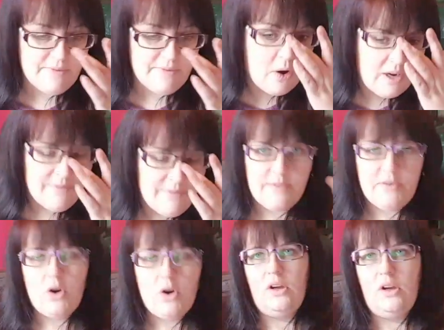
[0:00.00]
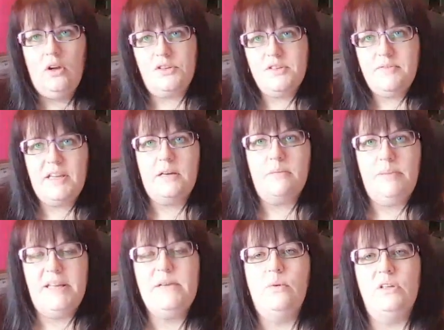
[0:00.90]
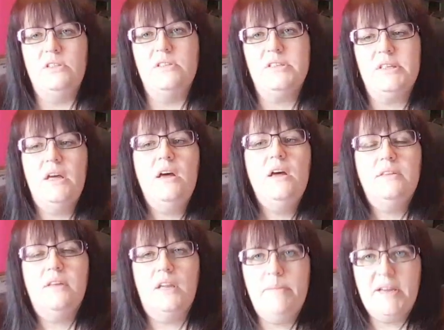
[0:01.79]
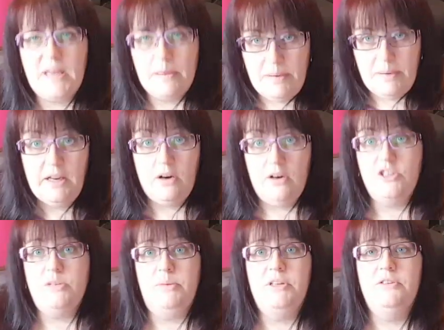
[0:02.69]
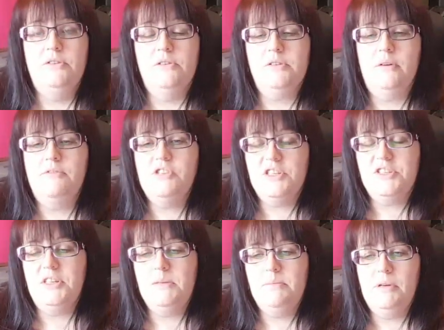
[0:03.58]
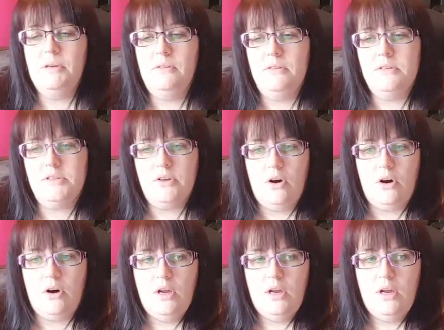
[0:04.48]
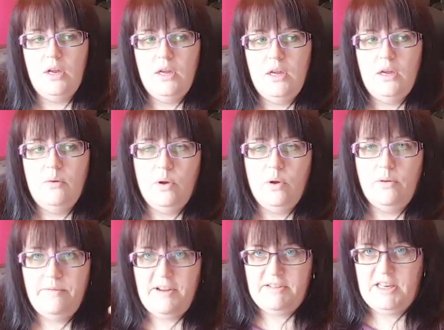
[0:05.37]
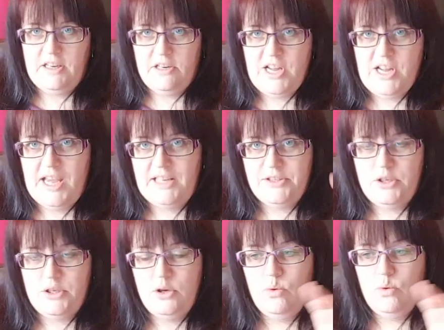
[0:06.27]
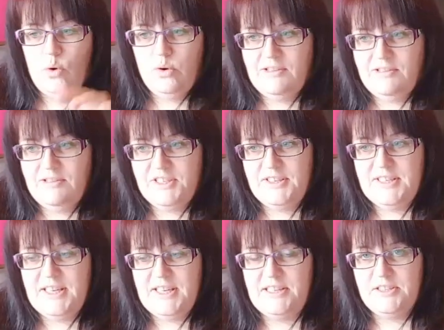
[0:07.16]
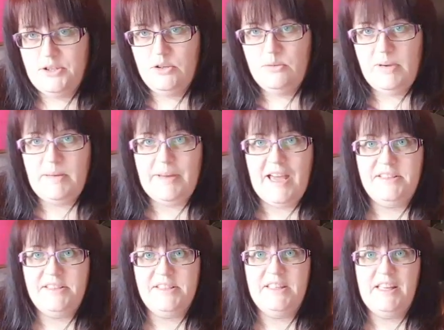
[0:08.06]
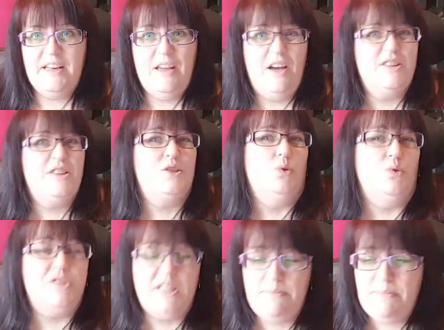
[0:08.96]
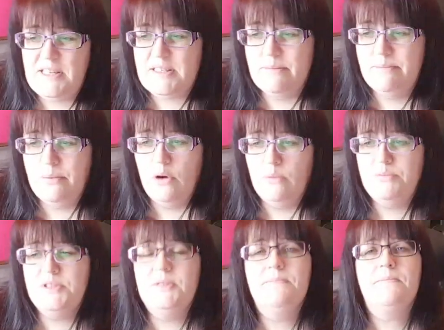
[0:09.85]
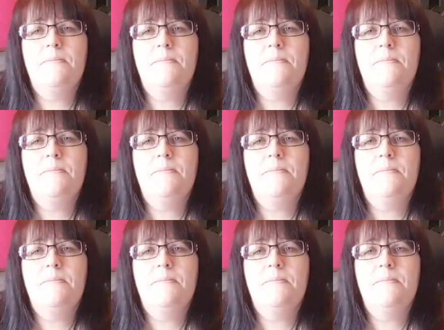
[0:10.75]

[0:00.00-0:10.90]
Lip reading: I've got. If I've got a lot of incomplete ones, then I'll make up a larger bundle. So I've just done a bundle that's got one very large head, two ordinary size heads and two baby heads, and then assorted bits and bobs.